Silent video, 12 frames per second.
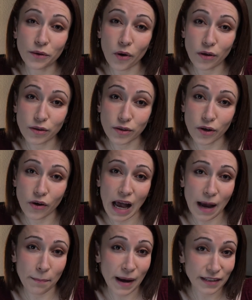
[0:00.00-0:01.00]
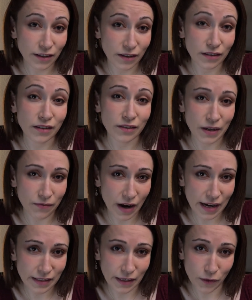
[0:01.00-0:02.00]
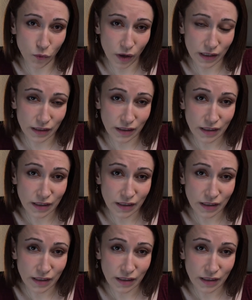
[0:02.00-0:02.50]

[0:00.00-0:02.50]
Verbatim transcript: also a pattern revising one.